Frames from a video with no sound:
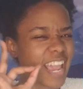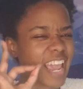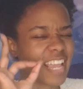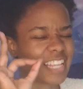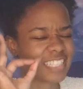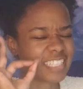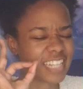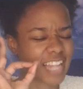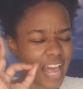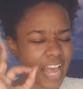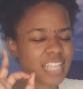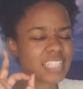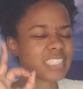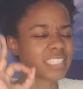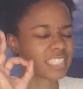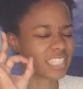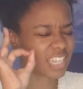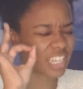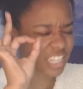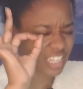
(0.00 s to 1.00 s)
It's nice.
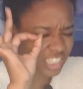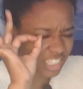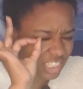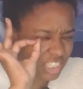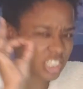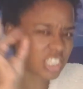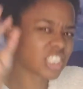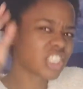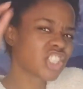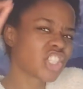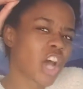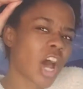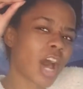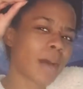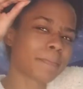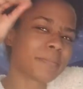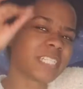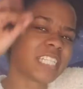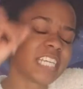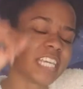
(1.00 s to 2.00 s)

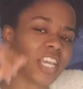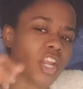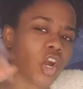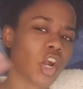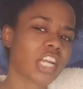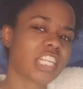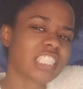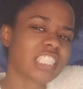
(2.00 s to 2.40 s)
Top tier.